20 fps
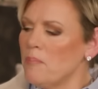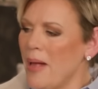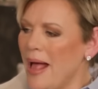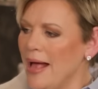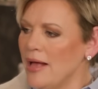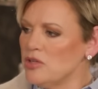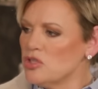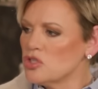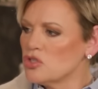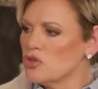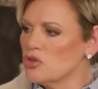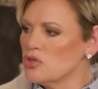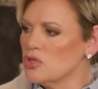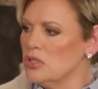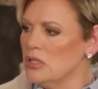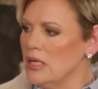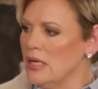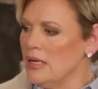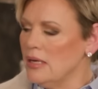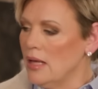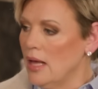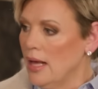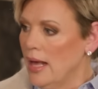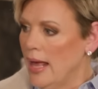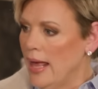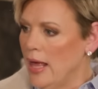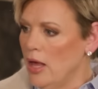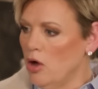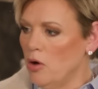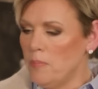Pastors need
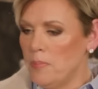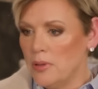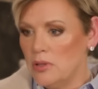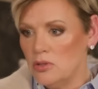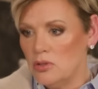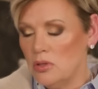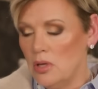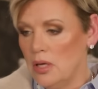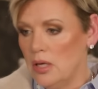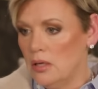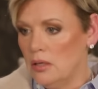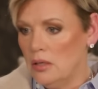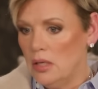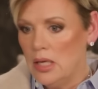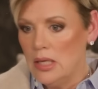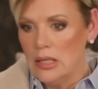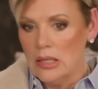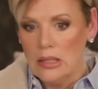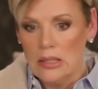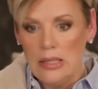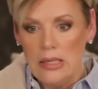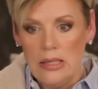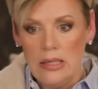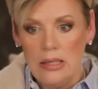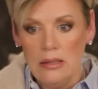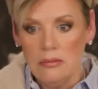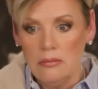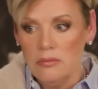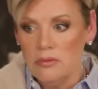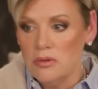help in
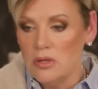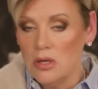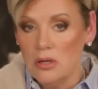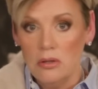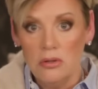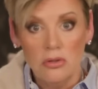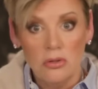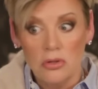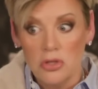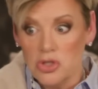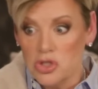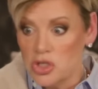leading the